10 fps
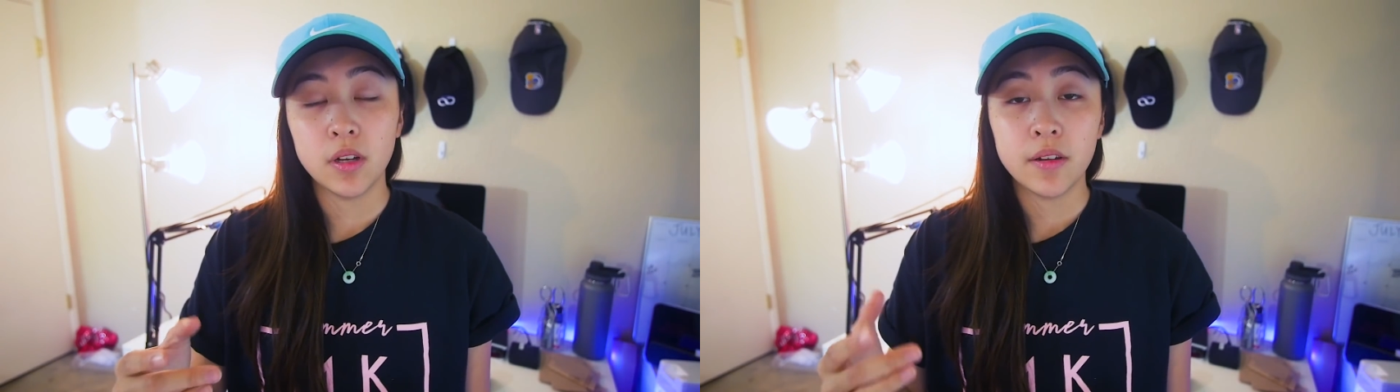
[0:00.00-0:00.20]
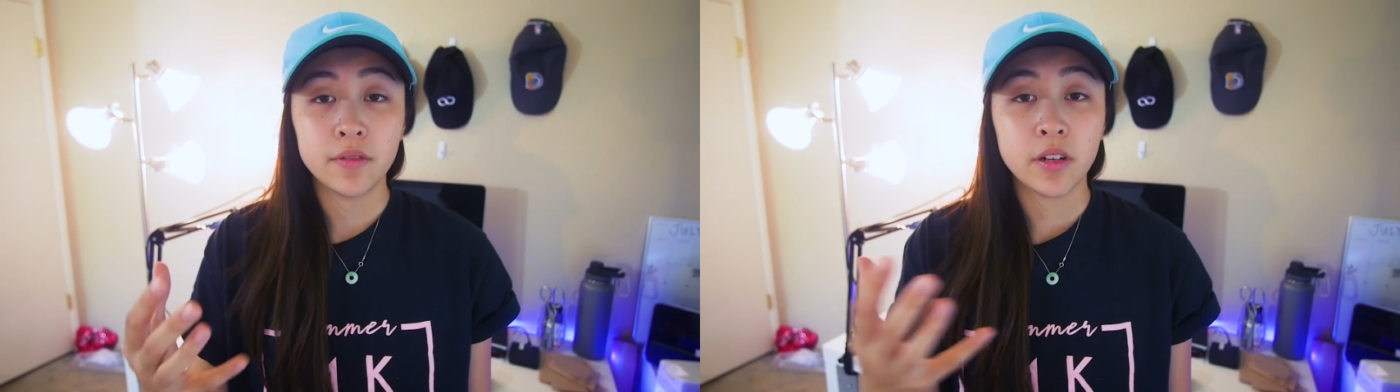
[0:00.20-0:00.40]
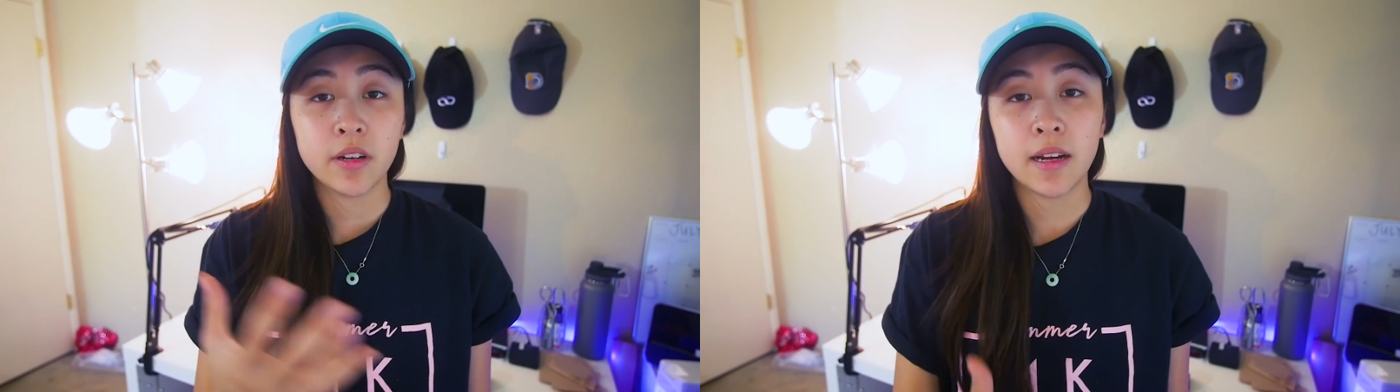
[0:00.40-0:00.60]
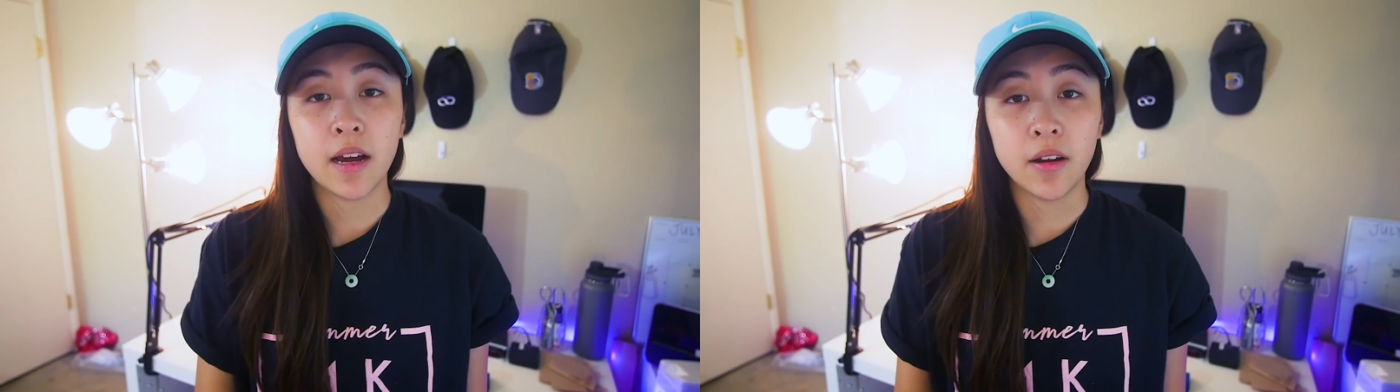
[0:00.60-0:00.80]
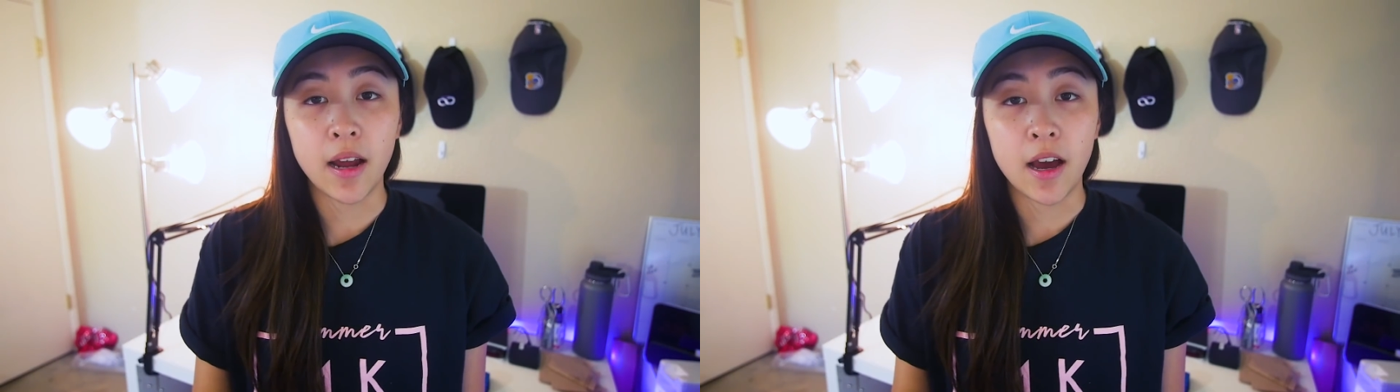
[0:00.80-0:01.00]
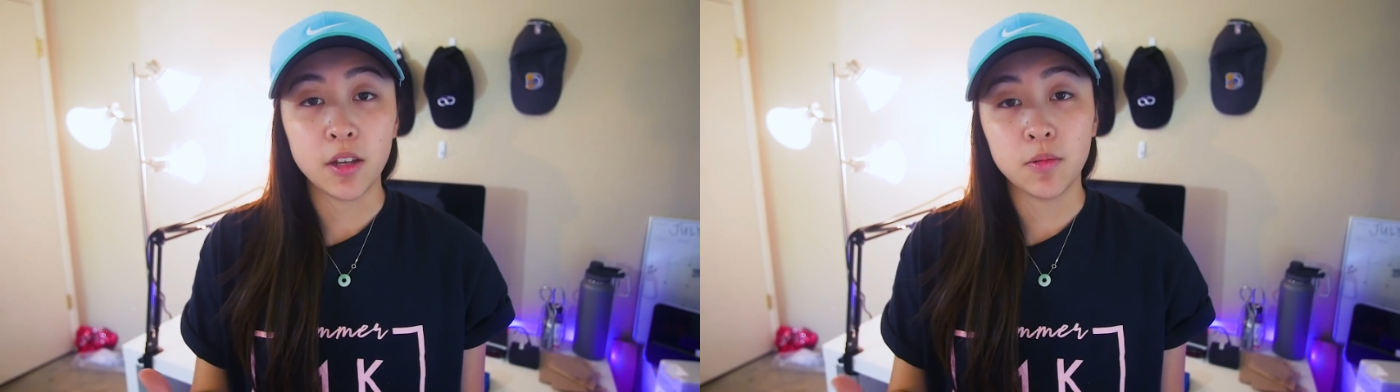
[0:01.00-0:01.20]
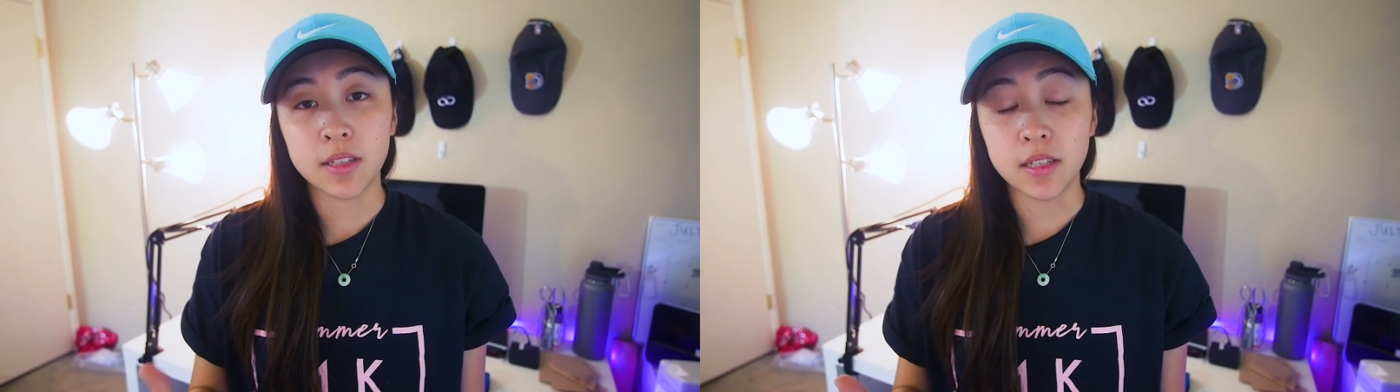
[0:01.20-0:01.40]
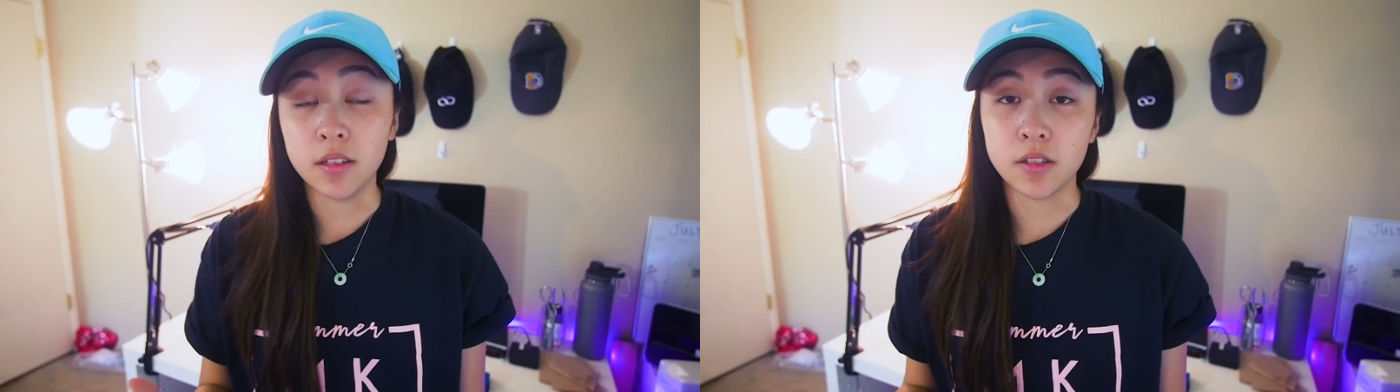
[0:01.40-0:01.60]
figuring out how you want
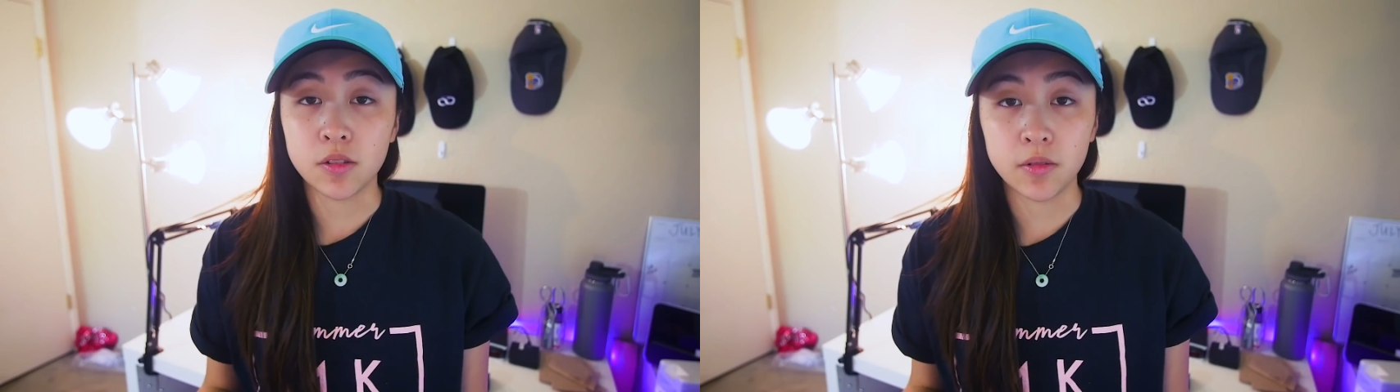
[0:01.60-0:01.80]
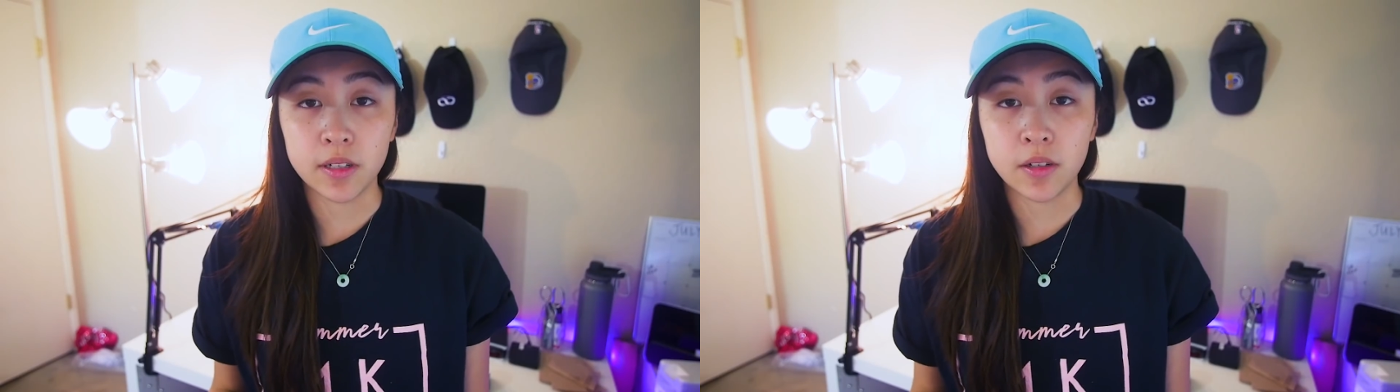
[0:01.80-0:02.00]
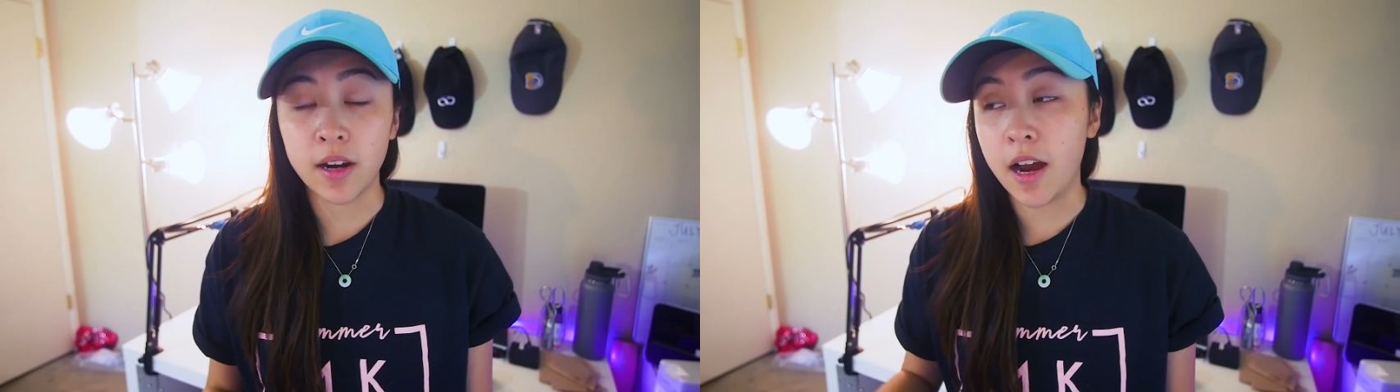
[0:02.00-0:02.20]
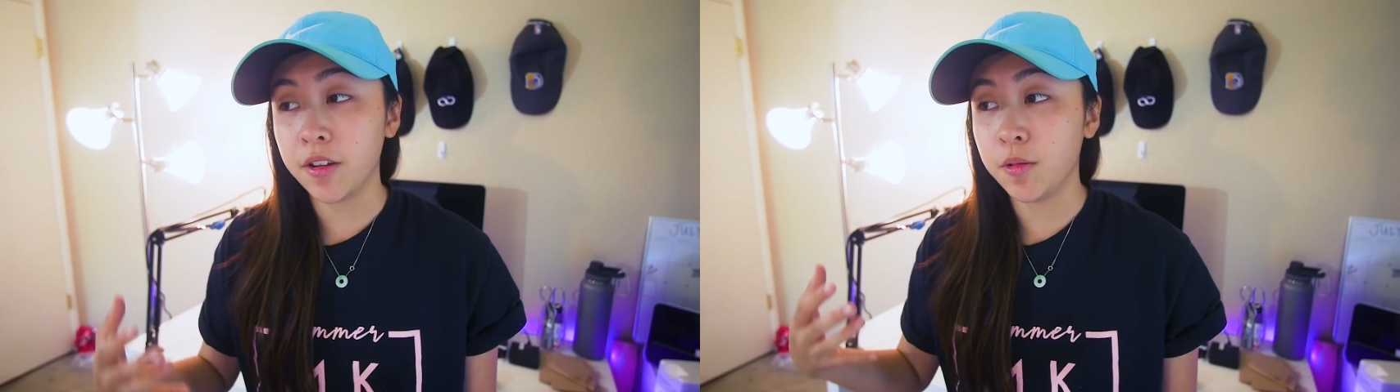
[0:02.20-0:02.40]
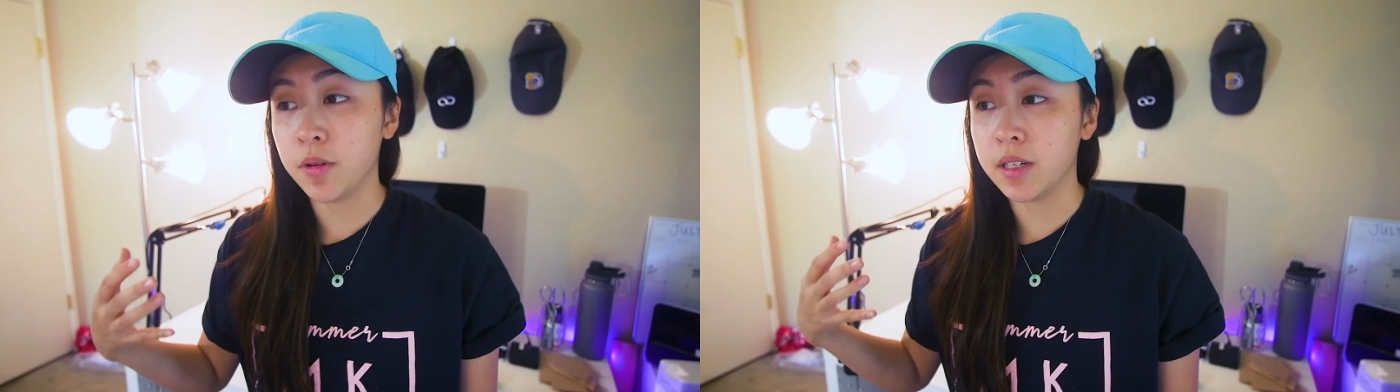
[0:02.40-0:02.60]
to tell the story or how you want